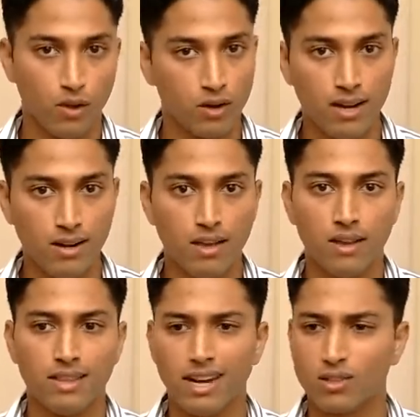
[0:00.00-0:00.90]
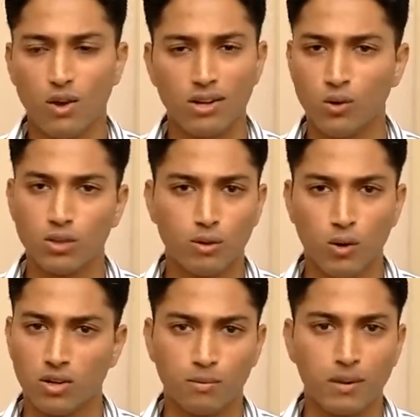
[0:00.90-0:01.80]
Alright? That's all it goes
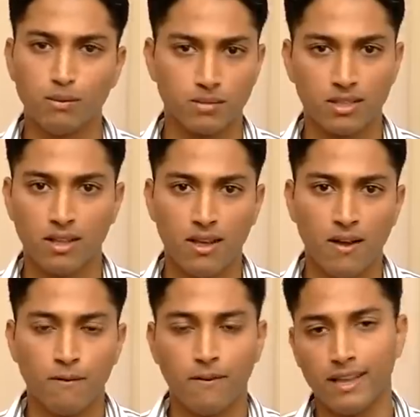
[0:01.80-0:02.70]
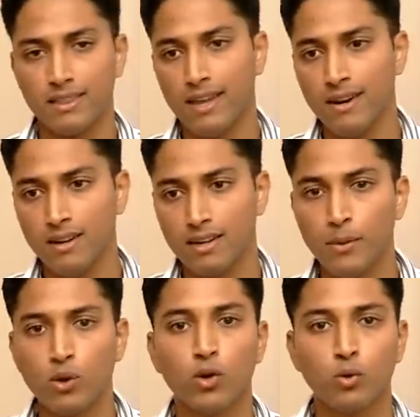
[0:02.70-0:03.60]
about prelims. Fine, then
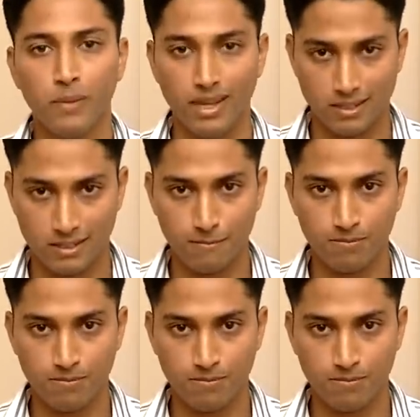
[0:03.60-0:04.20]
coming on to mains.